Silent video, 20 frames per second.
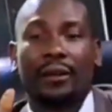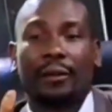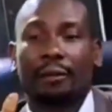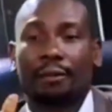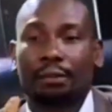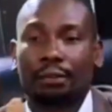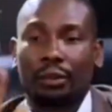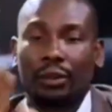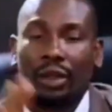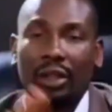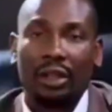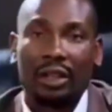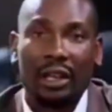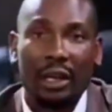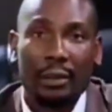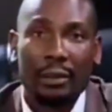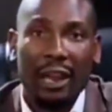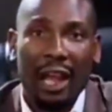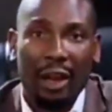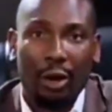and
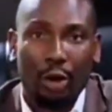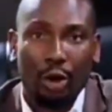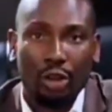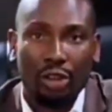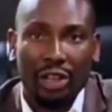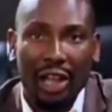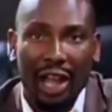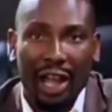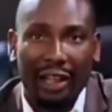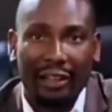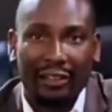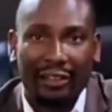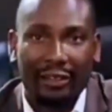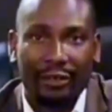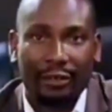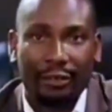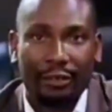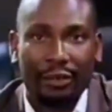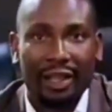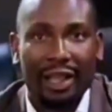also by section
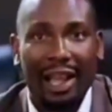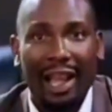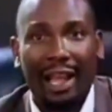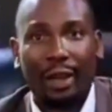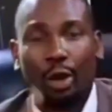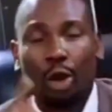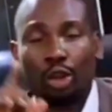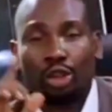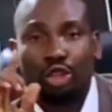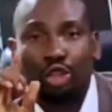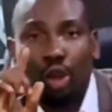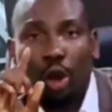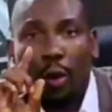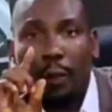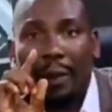350